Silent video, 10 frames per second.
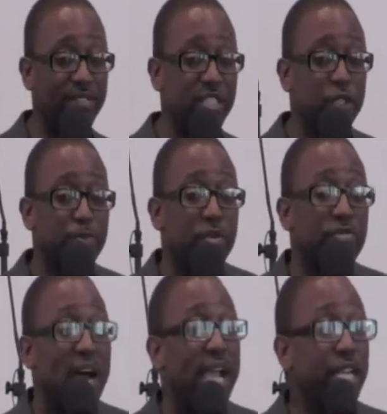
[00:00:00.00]
is
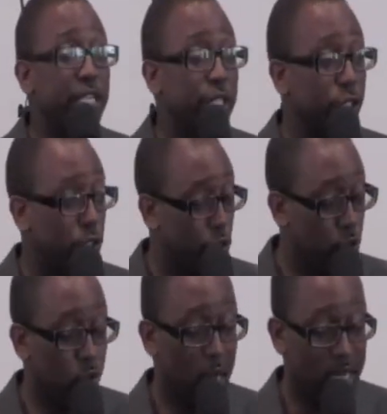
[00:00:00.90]
provided to
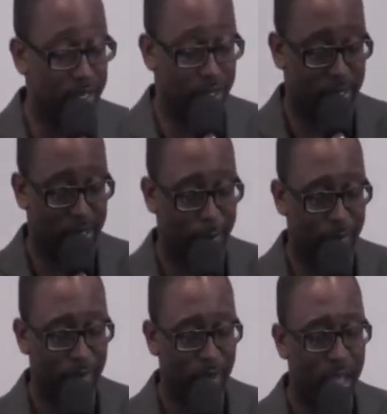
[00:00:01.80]
us.
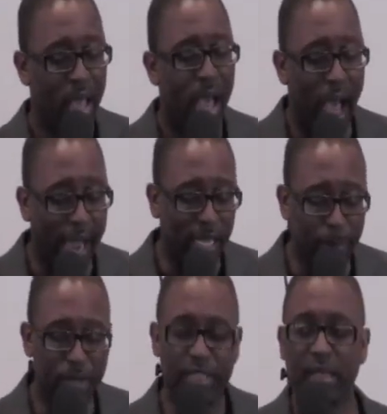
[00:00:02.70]
I can be
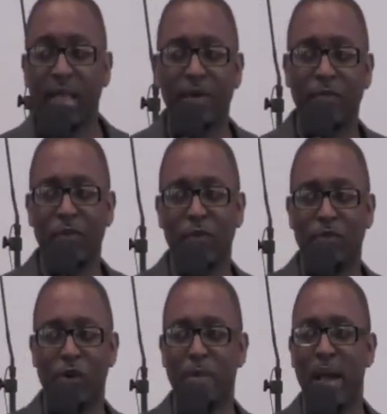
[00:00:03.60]
thankful for
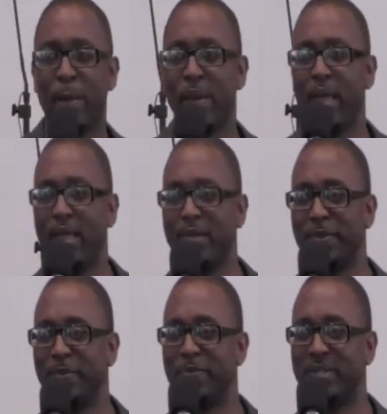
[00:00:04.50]
my pain,
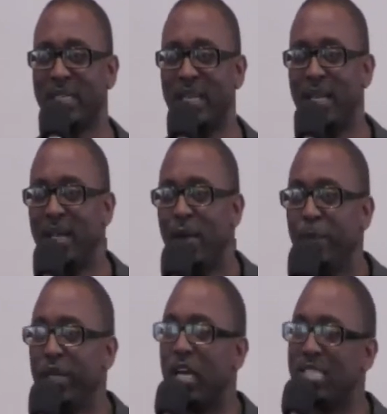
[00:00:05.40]

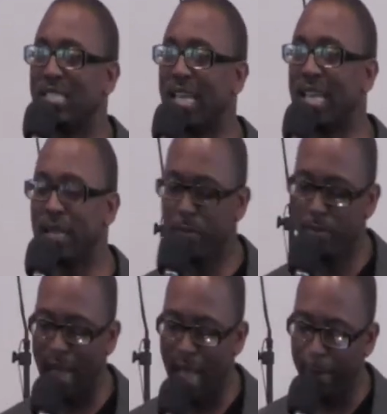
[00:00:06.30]
because in
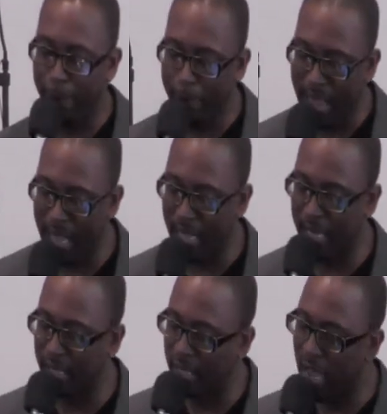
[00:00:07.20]
my
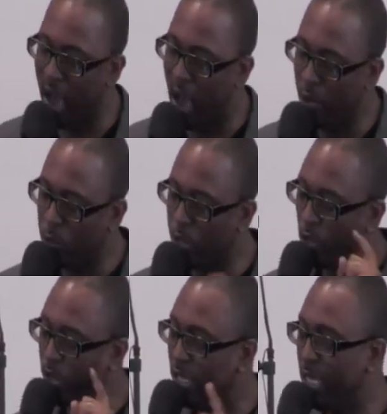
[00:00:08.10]
pain, God will
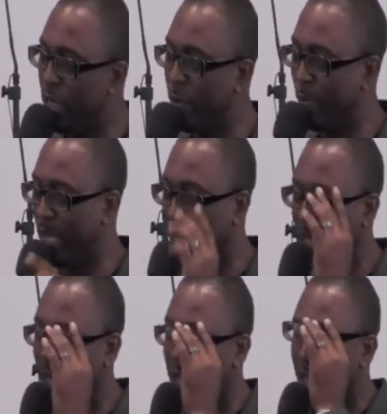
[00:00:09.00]
hear me
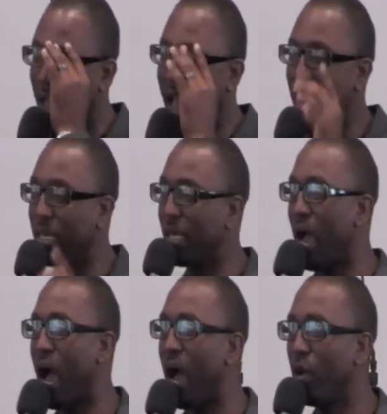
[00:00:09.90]
and
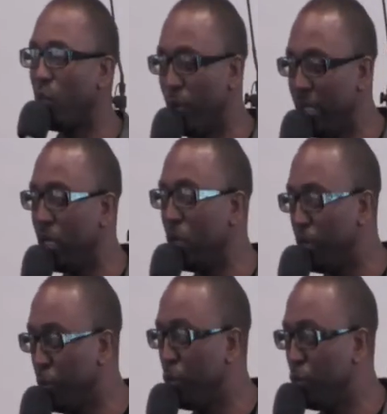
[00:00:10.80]
God will
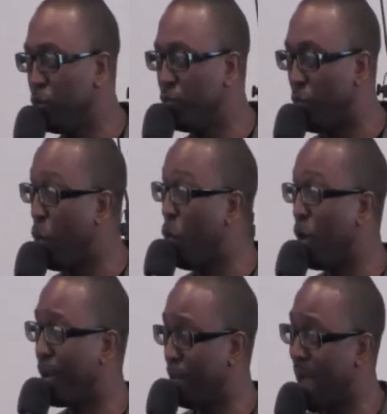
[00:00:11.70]
move
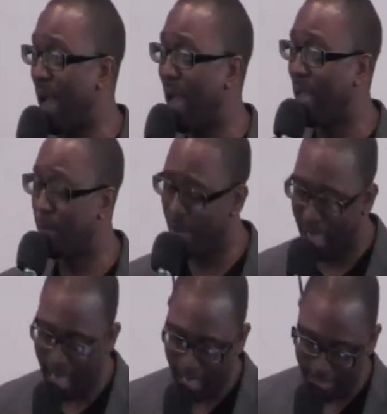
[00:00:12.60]
on my behalf.